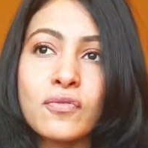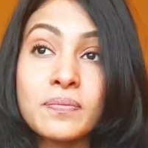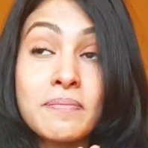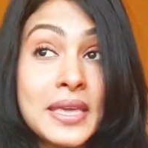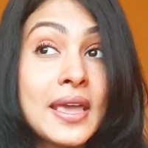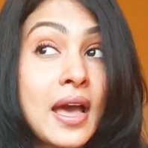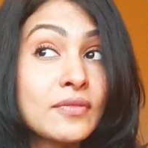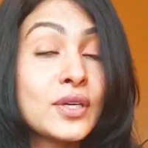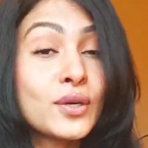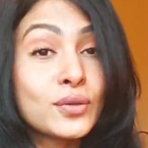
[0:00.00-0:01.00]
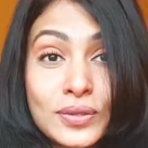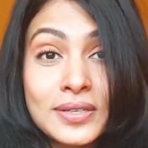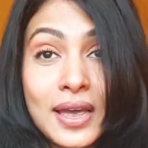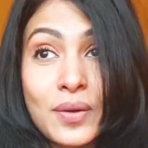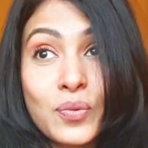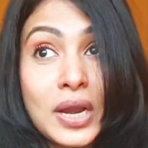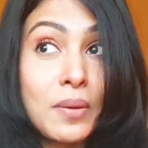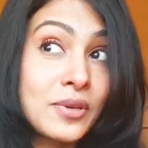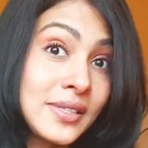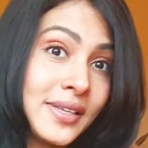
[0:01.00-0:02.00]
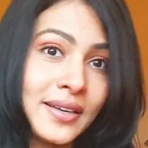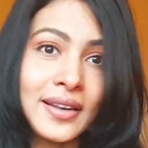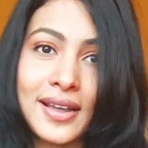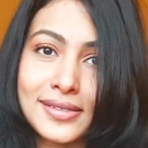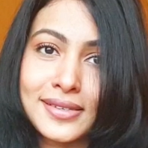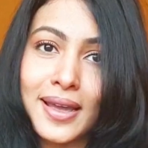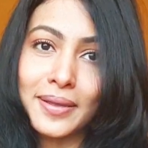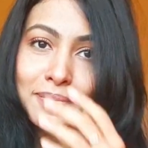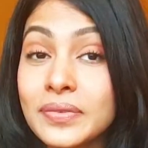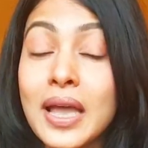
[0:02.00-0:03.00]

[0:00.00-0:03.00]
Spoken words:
me having a good time when I was here last time.